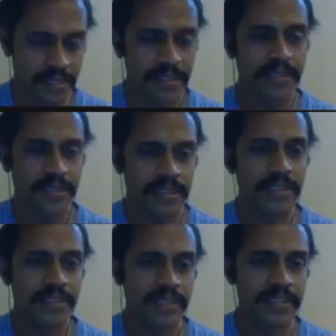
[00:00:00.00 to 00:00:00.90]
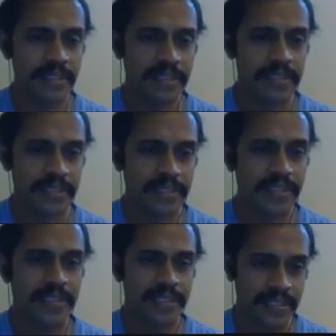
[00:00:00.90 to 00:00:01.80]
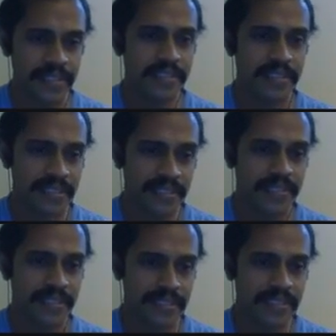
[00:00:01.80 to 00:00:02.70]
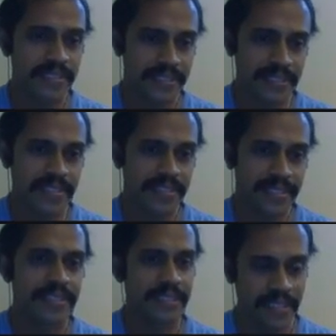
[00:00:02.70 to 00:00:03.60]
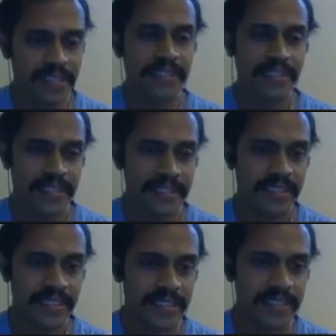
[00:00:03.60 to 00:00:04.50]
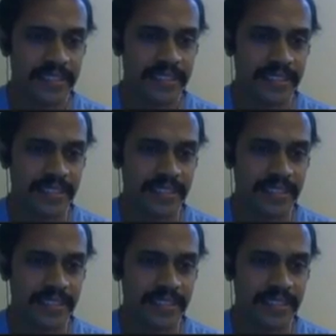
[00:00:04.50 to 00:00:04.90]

some they want side gait. Some wants very good characters. It happens. They're all humans.